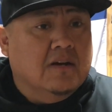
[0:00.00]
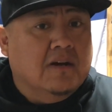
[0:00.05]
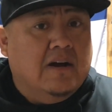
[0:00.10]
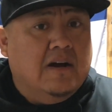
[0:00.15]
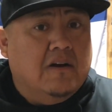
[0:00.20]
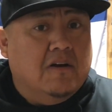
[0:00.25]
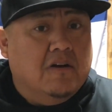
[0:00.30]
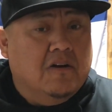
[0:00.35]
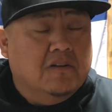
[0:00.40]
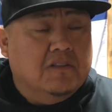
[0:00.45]

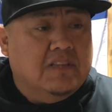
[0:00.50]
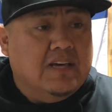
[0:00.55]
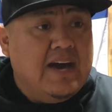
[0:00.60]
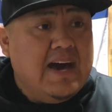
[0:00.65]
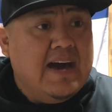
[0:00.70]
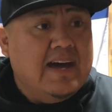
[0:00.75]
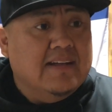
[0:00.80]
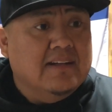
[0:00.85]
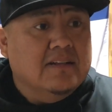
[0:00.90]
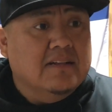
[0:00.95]
heard
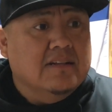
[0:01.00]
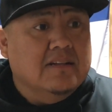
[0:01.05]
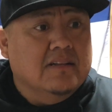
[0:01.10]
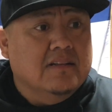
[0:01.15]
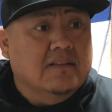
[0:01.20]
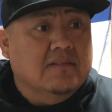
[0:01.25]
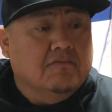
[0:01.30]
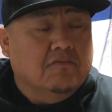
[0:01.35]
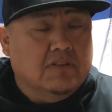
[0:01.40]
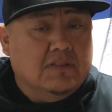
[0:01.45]
that
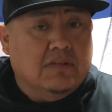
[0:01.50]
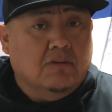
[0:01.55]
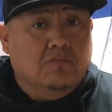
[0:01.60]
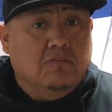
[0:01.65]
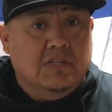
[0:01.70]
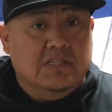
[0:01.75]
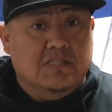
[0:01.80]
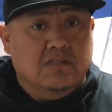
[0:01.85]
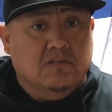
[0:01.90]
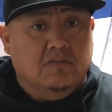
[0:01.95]
with the
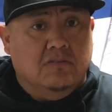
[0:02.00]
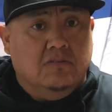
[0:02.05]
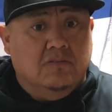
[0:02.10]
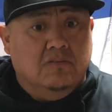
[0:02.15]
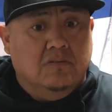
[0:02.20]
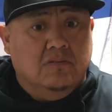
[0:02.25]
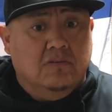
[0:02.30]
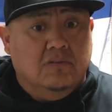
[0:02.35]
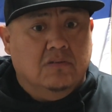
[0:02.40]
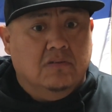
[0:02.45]
whistle,
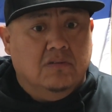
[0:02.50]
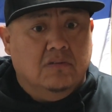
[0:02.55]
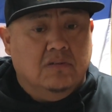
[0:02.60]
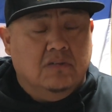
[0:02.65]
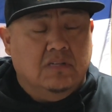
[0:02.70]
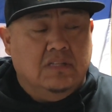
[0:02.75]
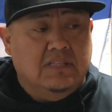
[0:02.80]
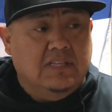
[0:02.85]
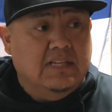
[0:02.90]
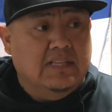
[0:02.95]

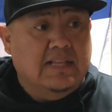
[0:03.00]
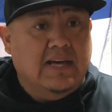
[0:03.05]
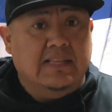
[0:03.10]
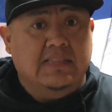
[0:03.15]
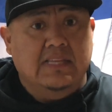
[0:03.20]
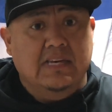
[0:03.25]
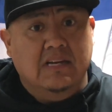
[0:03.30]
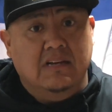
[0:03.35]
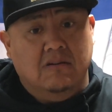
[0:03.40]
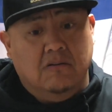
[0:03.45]
and then that
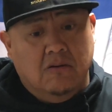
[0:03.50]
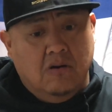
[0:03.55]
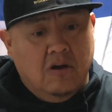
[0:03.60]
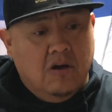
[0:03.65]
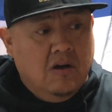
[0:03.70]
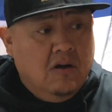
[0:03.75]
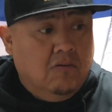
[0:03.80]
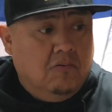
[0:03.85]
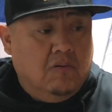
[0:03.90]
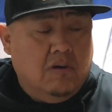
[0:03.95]
thing,
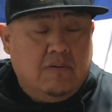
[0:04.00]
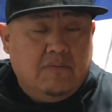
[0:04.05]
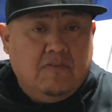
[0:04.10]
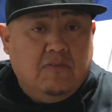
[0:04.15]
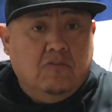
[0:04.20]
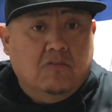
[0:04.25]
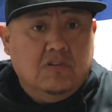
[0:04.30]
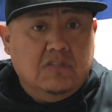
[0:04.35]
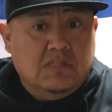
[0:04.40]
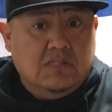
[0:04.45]
whatever it
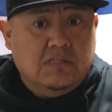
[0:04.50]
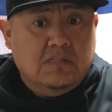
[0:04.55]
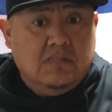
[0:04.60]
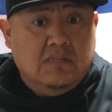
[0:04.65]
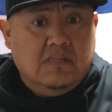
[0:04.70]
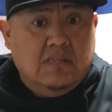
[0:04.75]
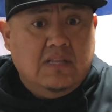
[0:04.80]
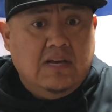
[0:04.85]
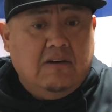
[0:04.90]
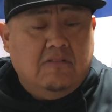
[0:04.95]
was
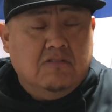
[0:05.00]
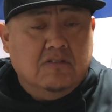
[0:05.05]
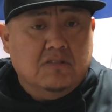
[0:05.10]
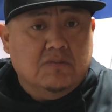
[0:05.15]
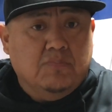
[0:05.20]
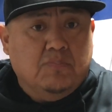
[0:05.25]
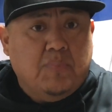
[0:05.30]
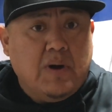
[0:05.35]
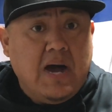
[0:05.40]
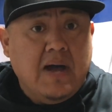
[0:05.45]
that was
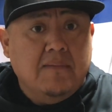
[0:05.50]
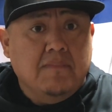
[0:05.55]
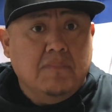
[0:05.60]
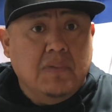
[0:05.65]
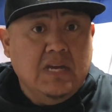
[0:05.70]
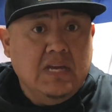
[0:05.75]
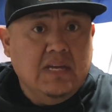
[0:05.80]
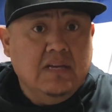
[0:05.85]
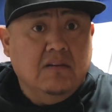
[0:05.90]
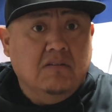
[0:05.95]
by
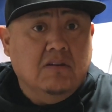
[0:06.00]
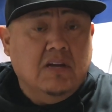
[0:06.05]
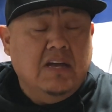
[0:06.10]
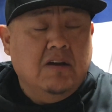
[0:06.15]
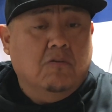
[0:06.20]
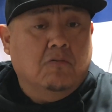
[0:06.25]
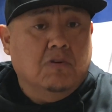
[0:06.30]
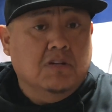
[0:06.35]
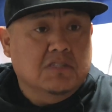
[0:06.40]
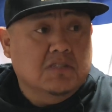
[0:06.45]
me,
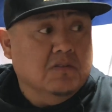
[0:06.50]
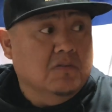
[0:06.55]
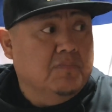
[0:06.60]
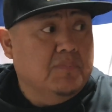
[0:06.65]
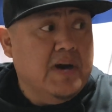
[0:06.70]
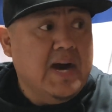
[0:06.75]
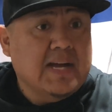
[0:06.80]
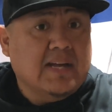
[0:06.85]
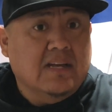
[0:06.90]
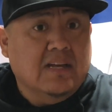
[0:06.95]
it whistled
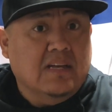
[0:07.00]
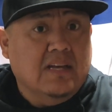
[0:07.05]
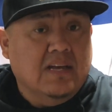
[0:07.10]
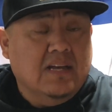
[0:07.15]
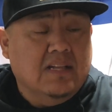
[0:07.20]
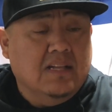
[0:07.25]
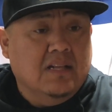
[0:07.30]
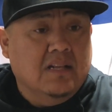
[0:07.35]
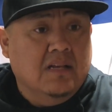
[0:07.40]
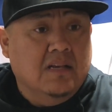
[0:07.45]
back
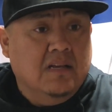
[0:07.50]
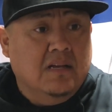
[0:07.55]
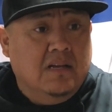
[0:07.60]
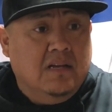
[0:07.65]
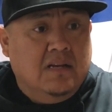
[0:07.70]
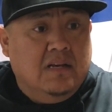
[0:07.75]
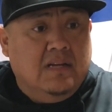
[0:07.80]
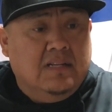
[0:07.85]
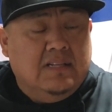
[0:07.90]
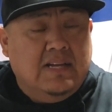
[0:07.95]
again,
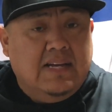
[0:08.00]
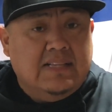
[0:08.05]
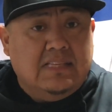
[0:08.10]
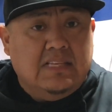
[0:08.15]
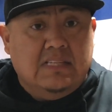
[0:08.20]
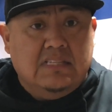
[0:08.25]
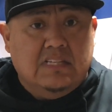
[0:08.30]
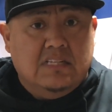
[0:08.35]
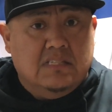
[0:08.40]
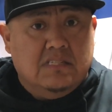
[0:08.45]
and that
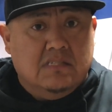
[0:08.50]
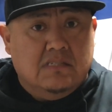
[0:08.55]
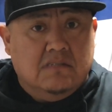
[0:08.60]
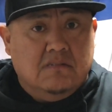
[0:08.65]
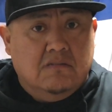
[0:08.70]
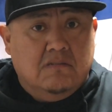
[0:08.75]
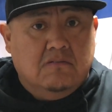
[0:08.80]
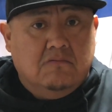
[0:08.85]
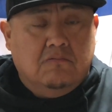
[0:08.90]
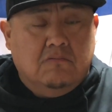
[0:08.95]
thing just
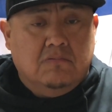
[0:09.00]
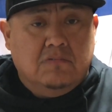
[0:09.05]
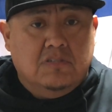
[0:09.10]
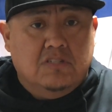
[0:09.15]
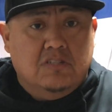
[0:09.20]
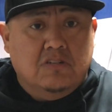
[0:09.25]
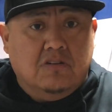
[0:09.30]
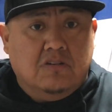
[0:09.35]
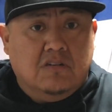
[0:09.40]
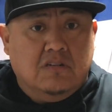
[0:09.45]

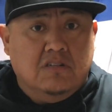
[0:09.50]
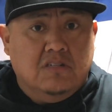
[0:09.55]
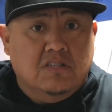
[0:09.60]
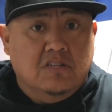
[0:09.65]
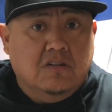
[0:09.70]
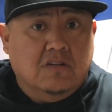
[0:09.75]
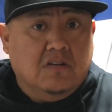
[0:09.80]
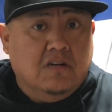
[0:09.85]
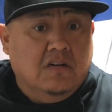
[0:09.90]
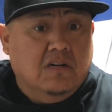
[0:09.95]

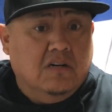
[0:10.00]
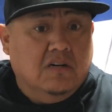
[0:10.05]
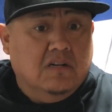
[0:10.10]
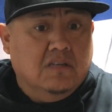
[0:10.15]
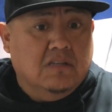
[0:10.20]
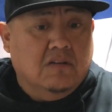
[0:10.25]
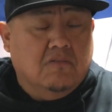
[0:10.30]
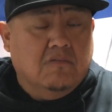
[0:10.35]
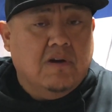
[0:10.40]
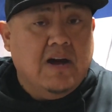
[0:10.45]
shook
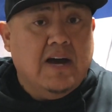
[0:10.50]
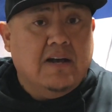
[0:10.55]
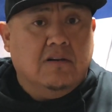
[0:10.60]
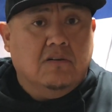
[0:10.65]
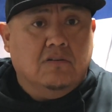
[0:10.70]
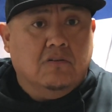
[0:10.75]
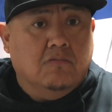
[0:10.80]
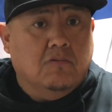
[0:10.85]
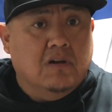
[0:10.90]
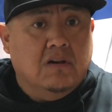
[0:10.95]
the rattle
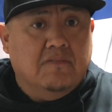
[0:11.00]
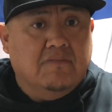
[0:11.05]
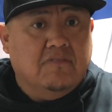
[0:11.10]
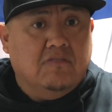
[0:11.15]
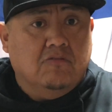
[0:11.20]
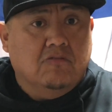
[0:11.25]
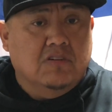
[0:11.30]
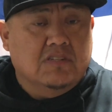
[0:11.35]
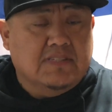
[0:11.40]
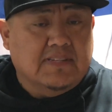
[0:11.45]
or whatever it
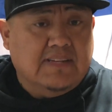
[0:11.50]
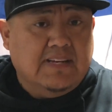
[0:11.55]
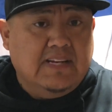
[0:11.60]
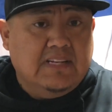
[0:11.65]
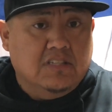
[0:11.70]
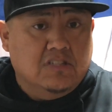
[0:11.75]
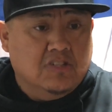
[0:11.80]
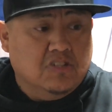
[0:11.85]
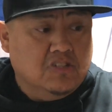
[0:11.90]
was again.